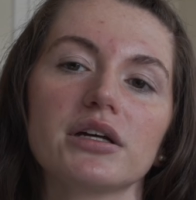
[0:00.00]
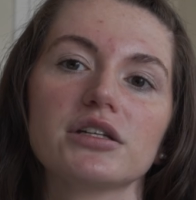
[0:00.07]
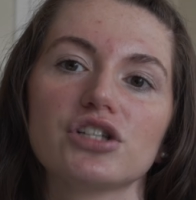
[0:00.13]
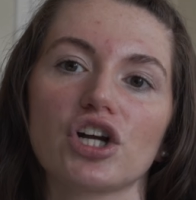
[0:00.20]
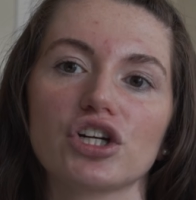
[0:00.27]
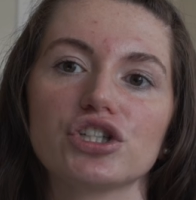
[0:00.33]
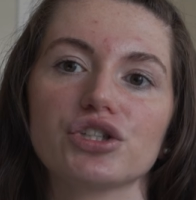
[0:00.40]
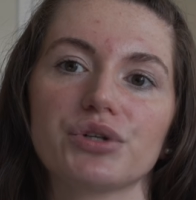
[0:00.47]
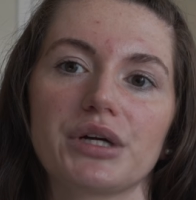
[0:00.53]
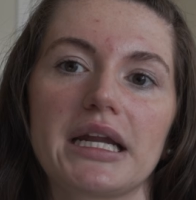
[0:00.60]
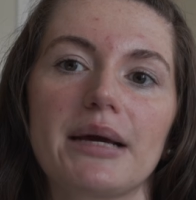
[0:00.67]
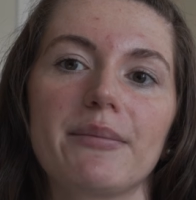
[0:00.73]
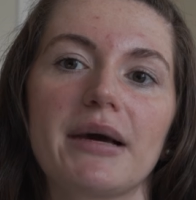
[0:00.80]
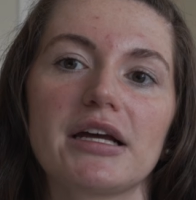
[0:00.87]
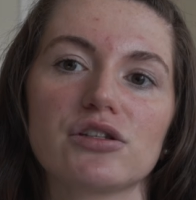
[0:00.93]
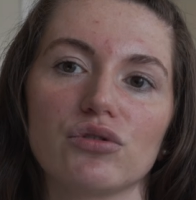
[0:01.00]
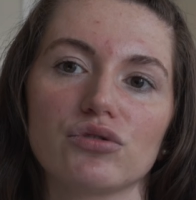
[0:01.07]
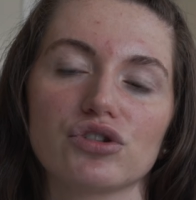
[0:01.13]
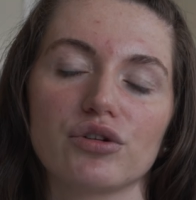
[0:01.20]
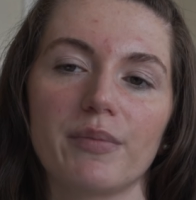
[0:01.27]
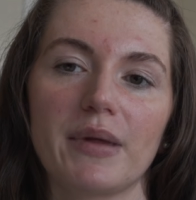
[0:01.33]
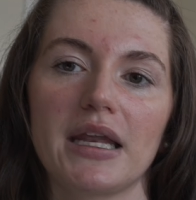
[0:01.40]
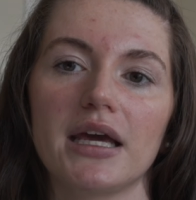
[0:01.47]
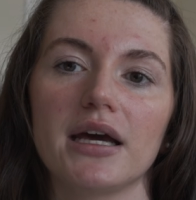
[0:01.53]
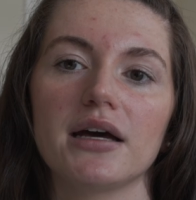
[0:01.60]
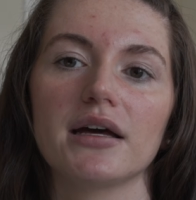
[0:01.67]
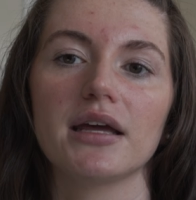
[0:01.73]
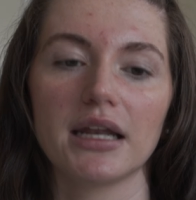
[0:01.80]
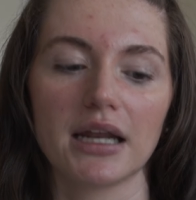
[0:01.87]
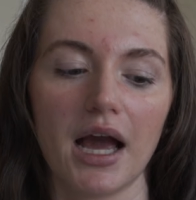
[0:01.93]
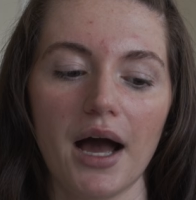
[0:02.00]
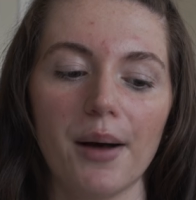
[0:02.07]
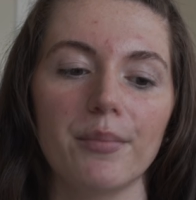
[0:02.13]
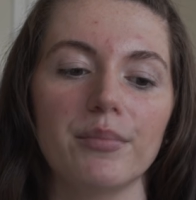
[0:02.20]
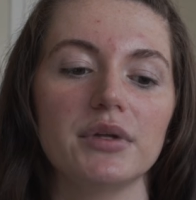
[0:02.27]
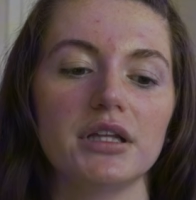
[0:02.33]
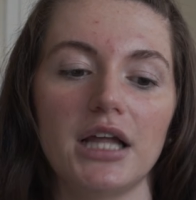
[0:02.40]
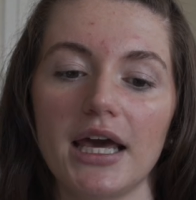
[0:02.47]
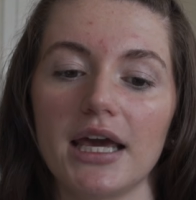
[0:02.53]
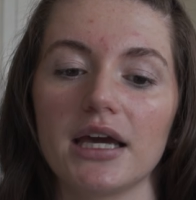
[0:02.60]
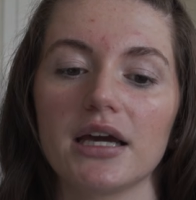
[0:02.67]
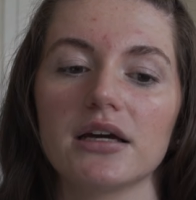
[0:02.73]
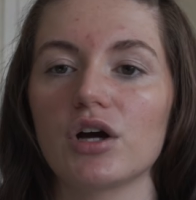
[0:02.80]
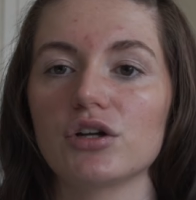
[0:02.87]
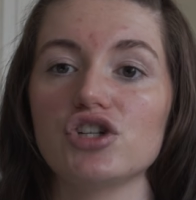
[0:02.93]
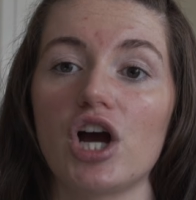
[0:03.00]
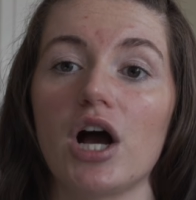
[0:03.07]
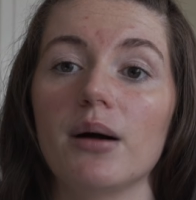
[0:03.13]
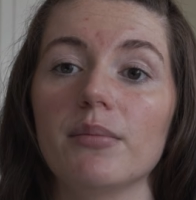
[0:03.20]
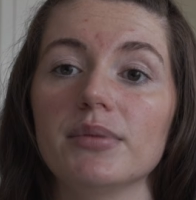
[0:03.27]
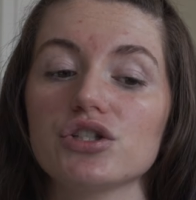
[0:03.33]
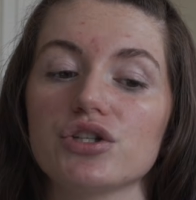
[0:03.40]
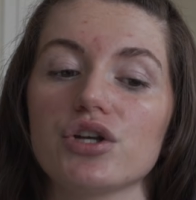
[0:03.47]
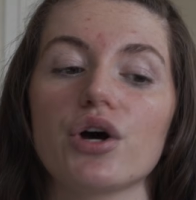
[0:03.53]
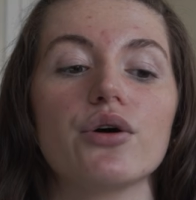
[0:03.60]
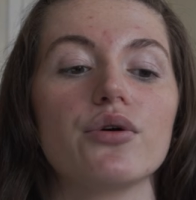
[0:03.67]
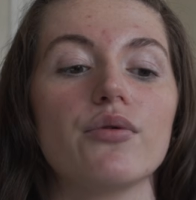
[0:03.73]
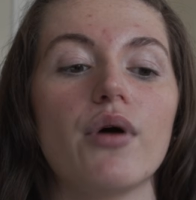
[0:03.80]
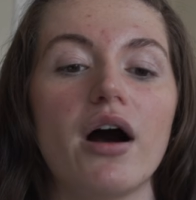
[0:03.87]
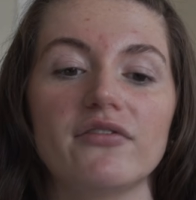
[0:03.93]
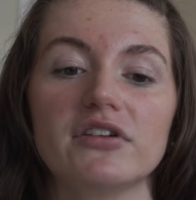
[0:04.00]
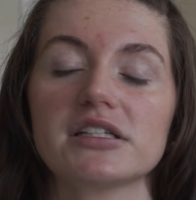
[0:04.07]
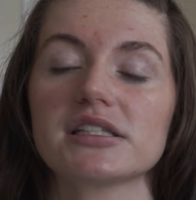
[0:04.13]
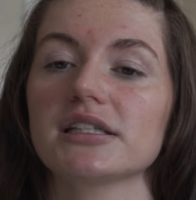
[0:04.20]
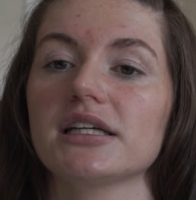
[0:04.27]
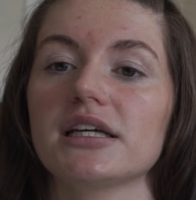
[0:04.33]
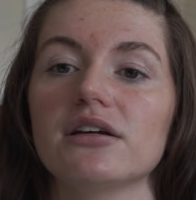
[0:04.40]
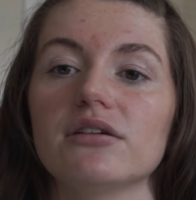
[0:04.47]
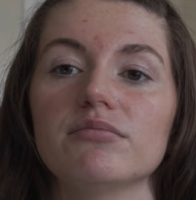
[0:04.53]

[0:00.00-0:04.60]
start treating my social media income like a job. So obviously